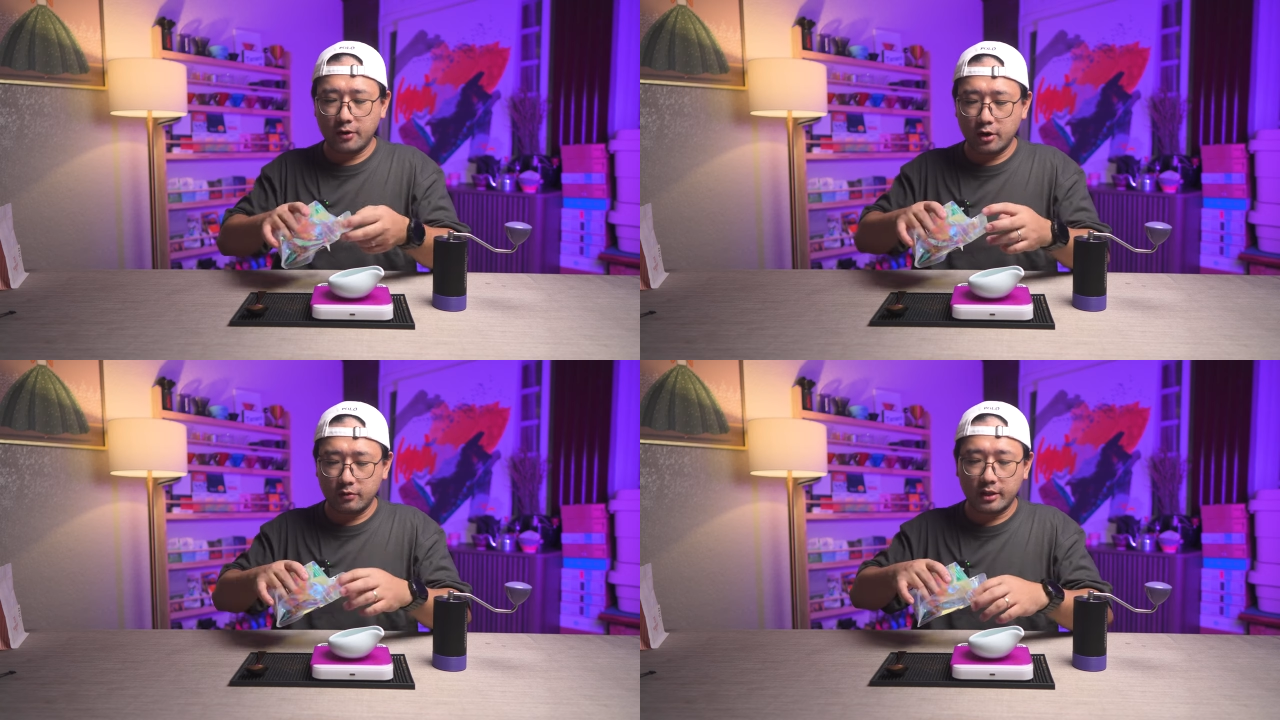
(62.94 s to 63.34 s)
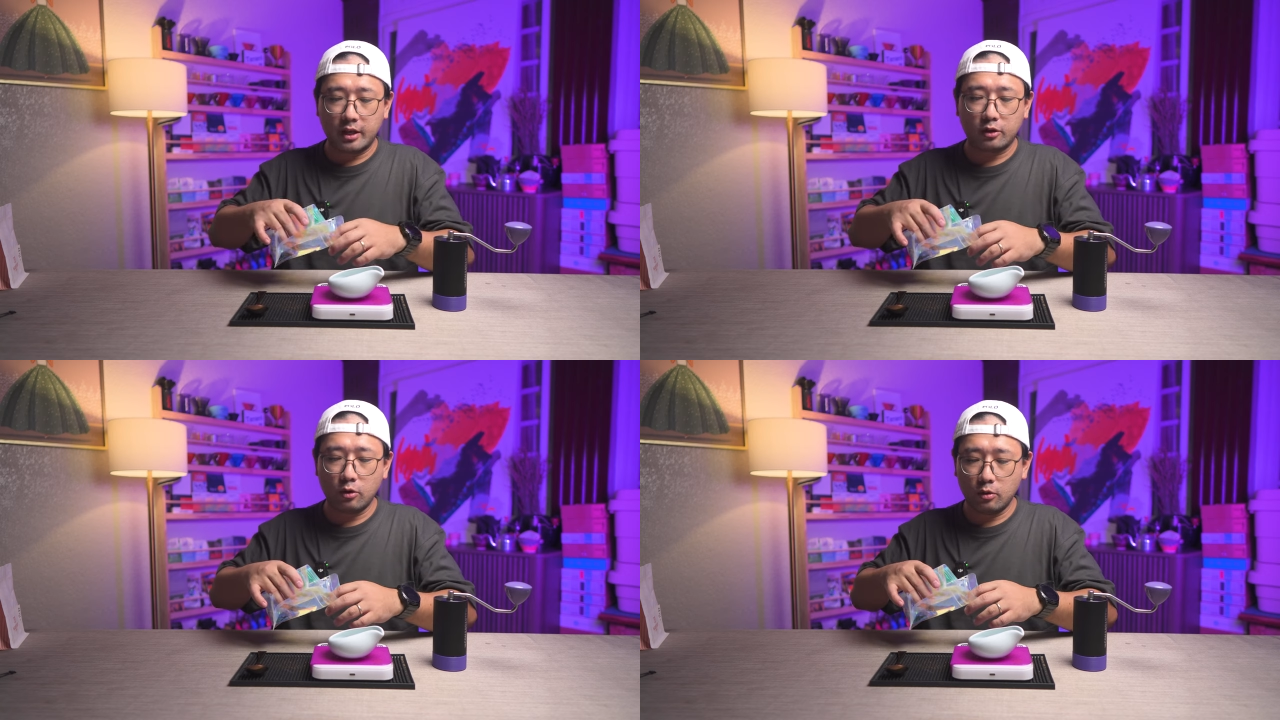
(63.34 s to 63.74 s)
follow
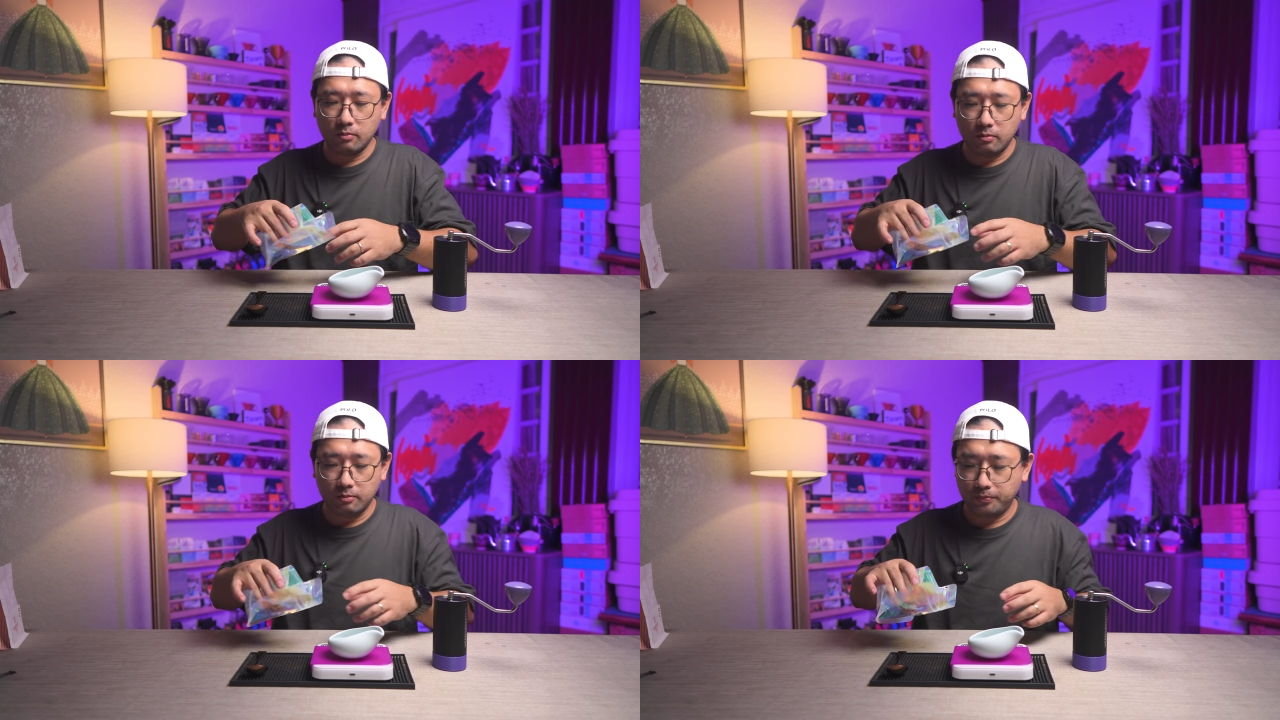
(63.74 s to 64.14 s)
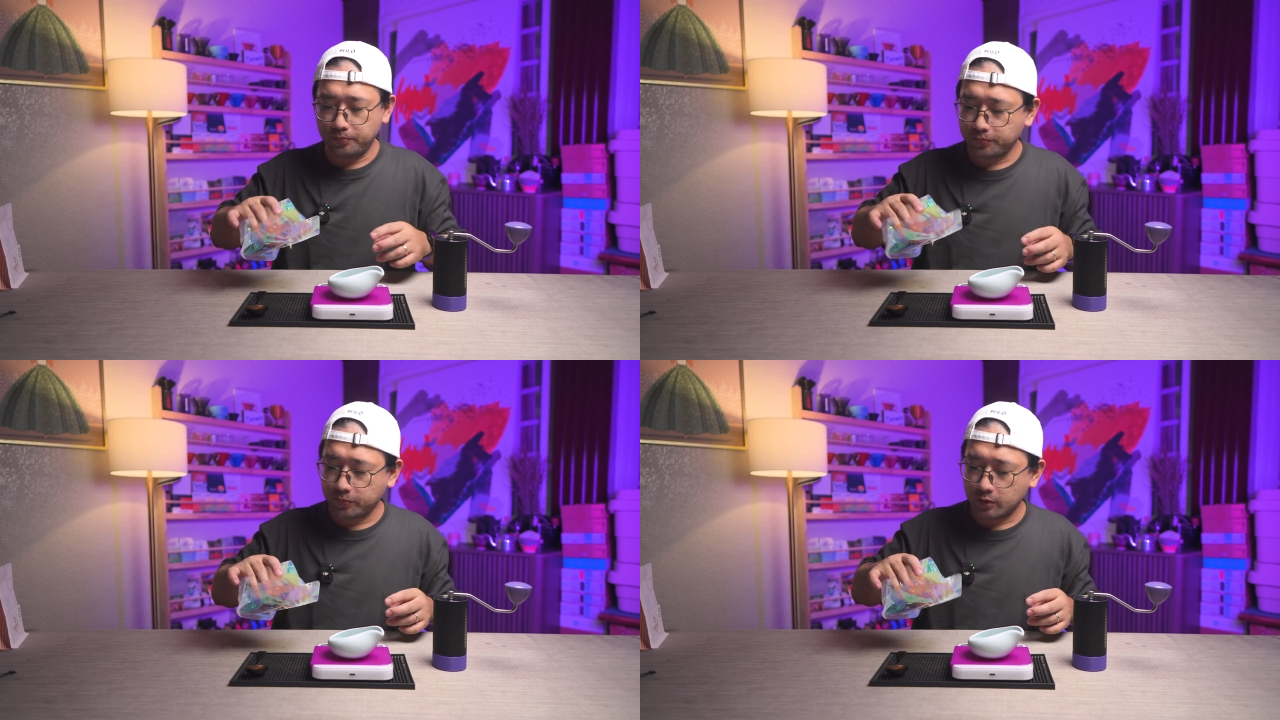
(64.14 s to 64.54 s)
it at home.
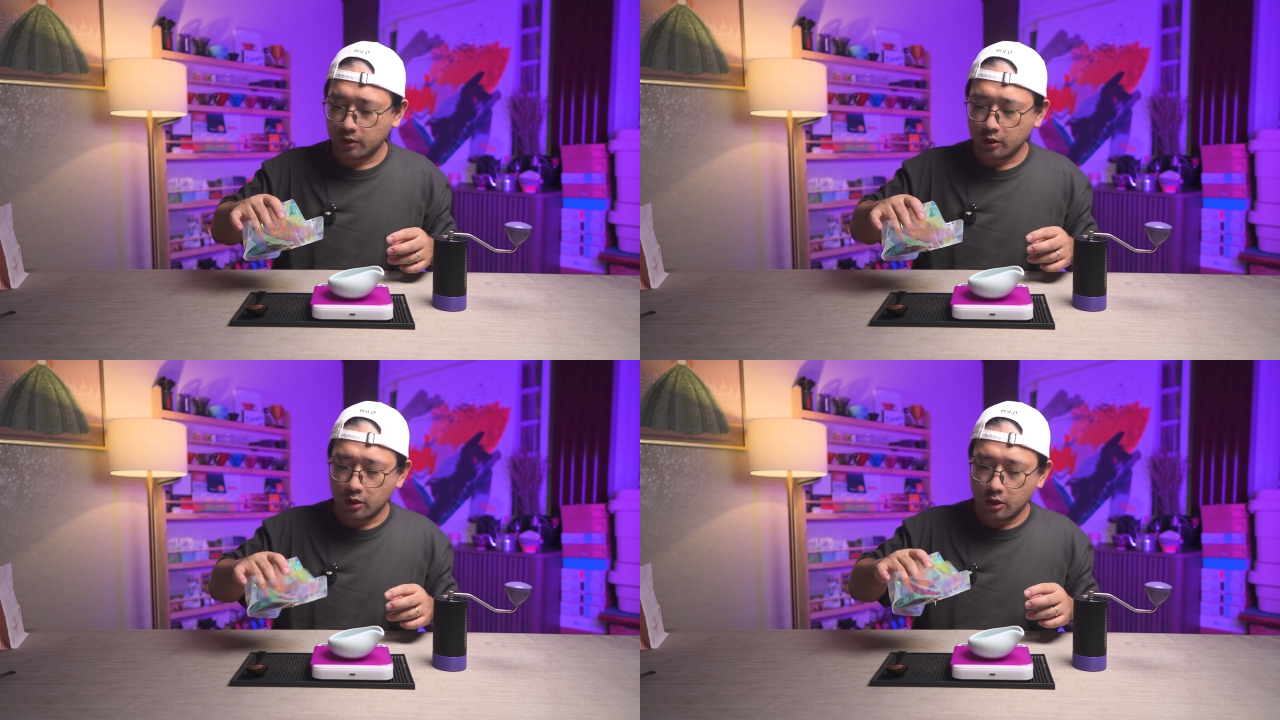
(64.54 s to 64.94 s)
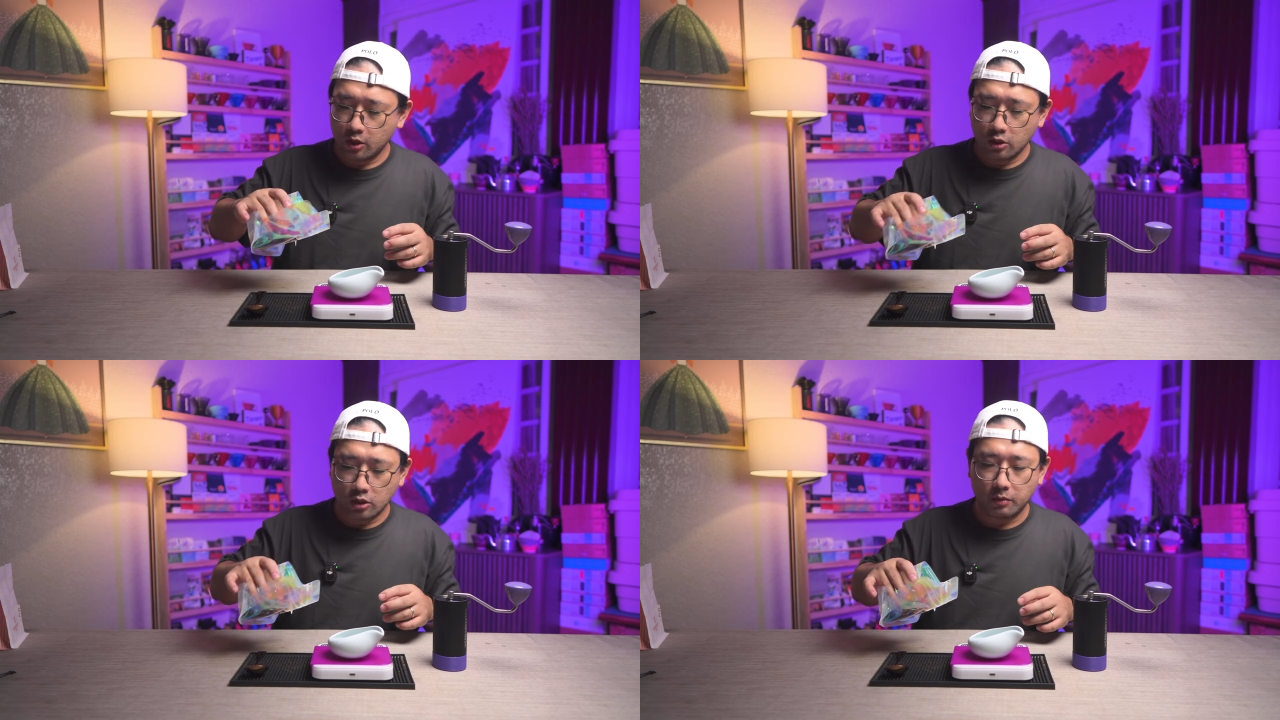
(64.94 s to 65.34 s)

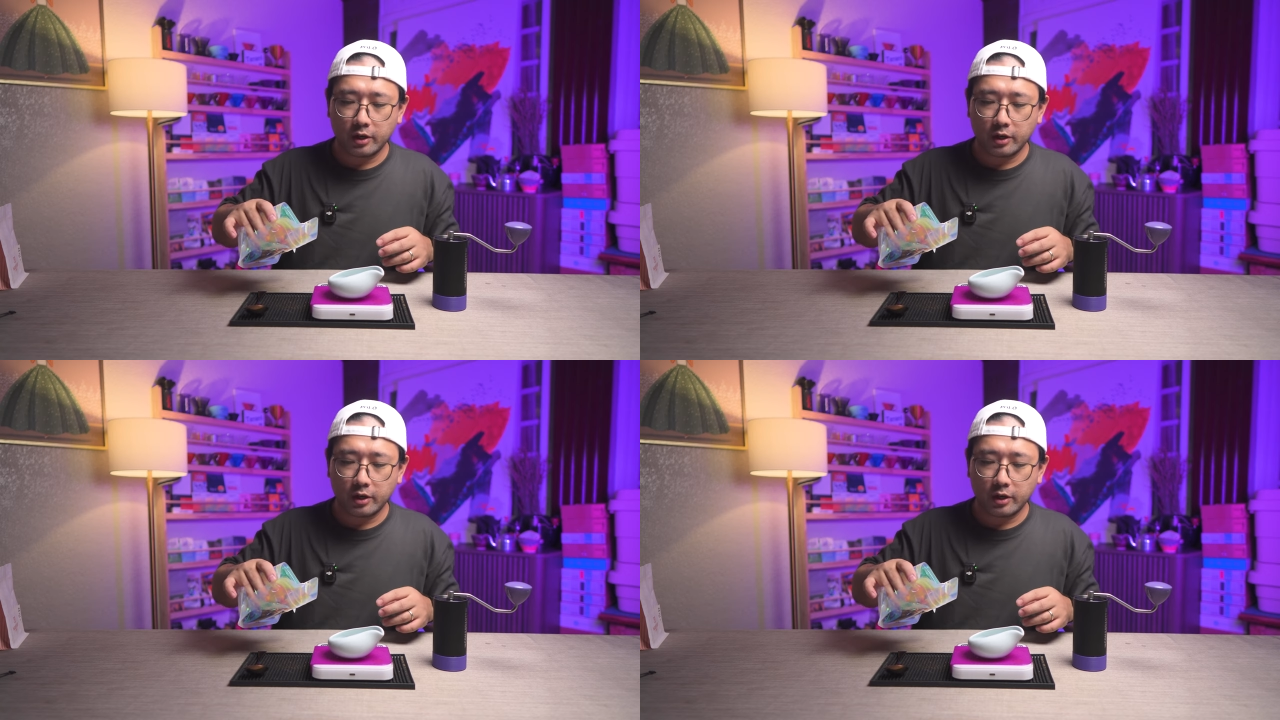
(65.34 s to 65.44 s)
So